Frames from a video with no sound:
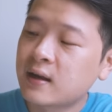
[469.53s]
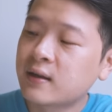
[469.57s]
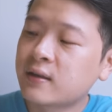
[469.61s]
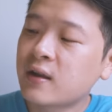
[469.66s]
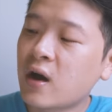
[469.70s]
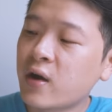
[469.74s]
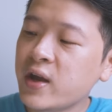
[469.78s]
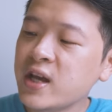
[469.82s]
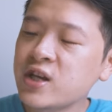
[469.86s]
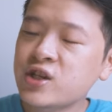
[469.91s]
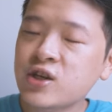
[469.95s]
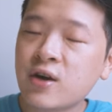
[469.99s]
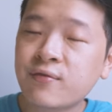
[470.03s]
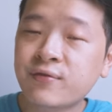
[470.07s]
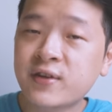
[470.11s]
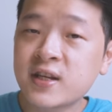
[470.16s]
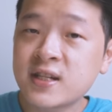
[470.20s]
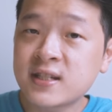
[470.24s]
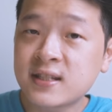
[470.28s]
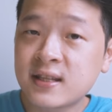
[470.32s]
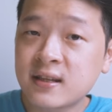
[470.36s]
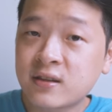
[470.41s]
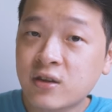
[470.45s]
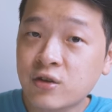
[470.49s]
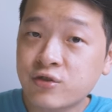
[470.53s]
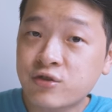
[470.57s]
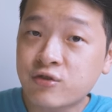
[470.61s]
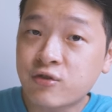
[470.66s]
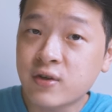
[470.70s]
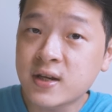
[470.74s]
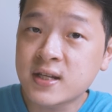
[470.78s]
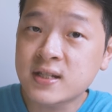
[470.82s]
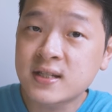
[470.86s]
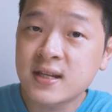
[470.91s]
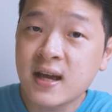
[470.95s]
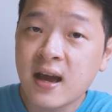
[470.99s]
Now each of these little
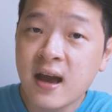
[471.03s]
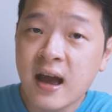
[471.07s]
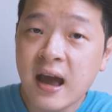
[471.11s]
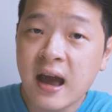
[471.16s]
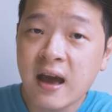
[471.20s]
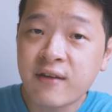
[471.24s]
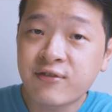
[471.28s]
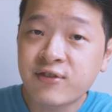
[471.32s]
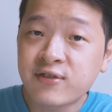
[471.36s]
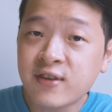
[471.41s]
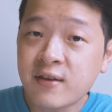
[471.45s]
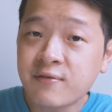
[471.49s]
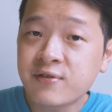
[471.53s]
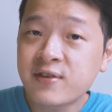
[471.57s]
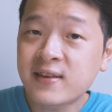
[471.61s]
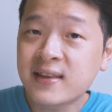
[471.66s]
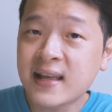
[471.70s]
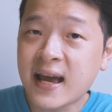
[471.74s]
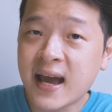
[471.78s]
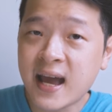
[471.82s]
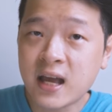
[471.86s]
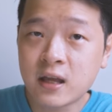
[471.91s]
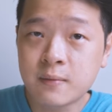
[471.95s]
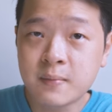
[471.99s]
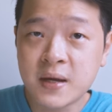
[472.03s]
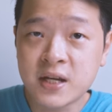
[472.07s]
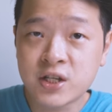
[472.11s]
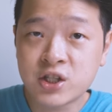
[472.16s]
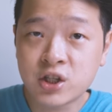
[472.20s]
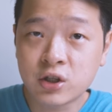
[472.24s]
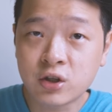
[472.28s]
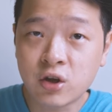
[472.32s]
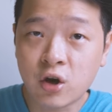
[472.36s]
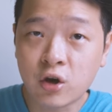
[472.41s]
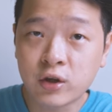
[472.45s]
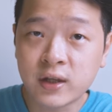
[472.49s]
screens have some slight
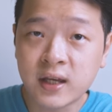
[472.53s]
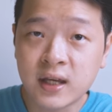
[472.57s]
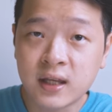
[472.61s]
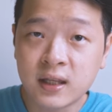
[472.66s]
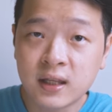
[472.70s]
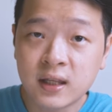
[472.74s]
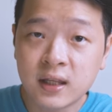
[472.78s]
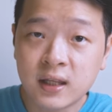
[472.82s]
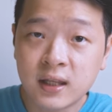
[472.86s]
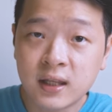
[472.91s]
animation on it.